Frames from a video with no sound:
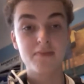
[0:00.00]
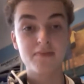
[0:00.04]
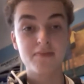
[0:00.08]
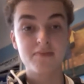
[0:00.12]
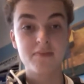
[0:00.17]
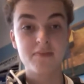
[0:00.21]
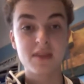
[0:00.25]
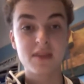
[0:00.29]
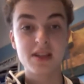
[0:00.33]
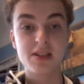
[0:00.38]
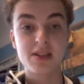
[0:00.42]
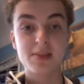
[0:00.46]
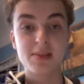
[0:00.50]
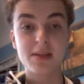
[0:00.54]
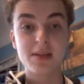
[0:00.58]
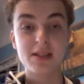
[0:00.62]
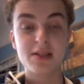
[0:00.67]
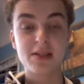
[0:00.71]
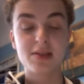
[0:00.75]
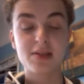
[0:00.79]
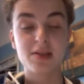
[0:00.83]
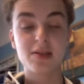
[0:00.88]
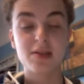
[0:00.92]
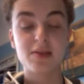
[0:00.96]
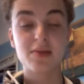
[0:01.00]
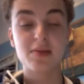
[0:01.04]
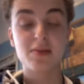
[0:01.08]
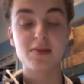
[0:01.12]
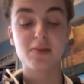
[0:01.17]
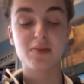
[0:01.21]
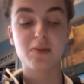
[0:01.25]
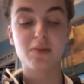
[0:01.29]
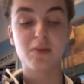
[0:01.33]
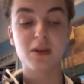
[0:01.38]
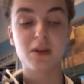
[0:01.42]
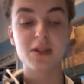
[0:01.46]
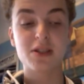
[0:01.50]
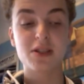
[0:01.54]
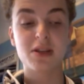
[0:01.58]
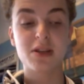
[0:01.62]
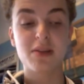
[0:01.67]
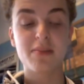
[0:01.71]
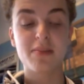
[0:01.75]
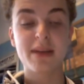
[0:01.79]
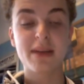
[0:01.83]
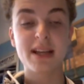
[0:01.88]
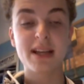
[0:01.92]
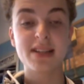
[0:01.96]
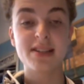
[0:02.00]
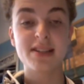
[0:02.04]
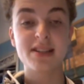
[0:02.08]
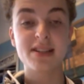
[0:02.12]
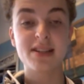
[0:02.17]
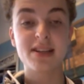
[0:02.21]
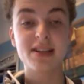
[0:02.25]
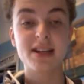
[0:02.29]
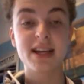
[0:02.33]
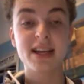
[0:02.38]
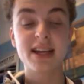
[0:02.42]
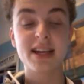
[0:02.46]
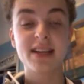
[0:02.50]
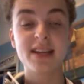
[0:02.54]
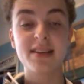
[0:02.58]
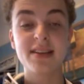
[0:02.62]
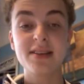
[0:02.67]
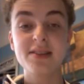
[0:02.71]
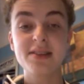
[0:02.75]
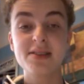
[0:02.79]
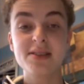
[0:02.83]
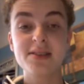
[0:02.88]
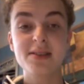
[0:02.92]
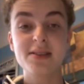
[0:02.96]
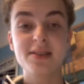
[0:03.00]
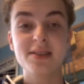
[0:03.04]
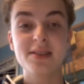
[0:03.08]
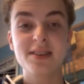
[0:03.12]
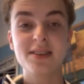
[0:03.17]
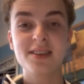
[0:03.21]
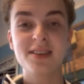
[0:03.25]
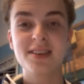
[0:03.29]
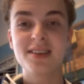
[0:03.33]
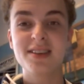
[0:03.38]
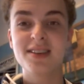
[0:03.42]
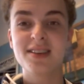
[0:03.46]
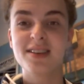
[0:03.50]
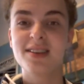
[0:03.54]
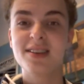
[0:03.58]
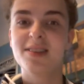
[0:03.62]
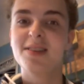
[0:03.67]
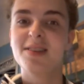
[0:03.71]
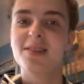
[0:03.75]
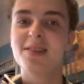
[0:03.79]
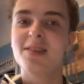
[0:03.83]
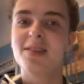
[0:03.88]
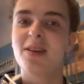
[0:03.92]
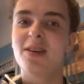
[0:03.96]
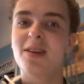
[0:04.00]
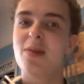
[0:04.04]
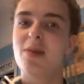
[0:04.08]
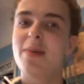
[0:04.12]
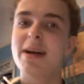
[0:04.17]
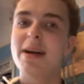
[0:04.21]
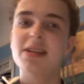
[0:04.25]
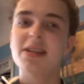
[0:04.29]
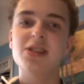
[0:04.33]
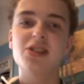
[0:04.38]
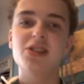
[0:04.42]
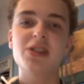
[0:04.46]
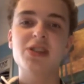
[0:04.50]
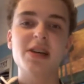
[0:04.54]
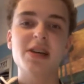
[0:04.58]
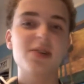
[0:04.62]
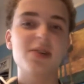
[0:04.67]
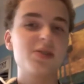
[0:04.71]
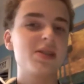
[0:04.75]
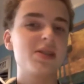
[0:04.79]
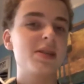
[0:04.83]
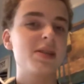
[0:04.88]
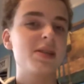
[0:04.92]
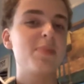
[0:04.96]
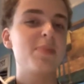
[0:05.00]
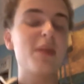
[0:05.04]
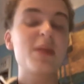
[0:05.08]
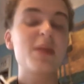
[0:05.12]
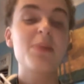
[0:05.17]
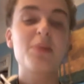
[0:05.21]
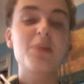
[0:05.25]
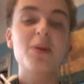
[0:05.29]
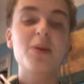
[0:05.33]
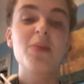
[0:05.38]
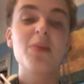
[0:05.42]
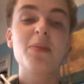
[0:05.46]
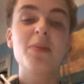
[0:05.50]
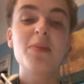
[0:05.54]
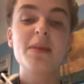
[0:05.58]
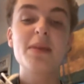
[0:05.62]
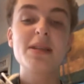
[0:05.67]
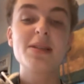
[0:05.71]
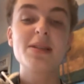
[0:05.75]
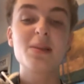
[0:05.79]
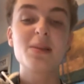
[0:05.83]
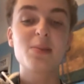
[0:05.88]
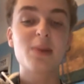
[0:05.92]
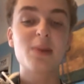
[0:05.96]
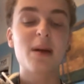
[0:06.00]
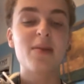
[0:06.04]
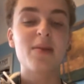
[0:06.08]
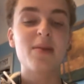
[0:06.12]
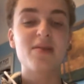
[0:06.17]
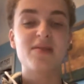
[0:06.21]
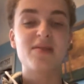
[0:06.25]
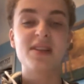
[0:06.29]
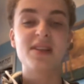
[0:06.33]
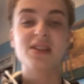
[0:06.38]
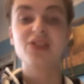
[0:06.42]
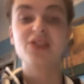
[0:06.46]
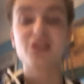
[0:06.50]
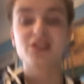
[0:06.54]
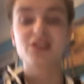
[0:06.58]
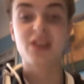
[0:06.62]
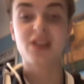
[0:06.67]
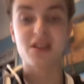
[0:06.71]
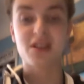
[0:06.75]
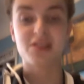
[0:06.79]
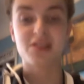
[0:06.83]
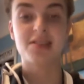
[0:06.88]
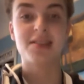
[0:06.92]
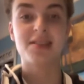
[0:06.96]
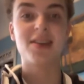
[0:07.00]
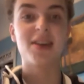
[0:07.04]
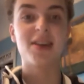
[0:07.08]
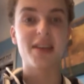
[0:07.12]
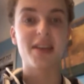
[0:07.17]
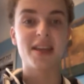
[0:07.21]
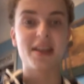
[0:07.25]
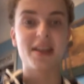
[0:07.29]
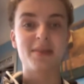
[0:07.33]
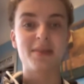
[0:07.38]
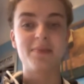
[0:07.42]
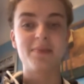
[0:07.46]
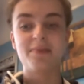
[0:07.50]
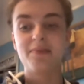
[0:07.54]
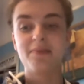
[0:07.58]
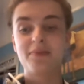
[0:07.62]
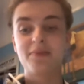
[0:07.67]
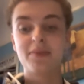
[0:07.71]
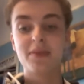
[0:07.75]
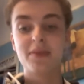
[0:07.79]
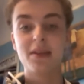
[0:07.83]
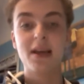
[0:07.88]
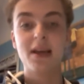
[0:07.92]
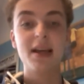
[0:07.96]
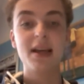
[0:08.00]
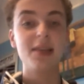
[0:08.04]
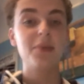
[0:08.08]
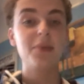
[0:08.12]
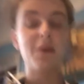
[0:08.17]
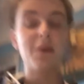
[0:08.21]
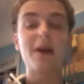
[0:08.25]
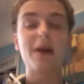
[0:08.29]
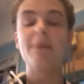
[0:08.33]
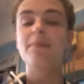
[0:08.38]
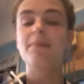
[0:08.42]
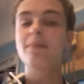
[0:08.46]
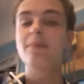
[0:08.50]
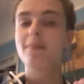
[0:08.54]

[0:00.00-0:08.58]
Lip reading: He's meant to want to come back to England, go back to Chelsea, but the problem is Abramovich doesn't like him. Anyway,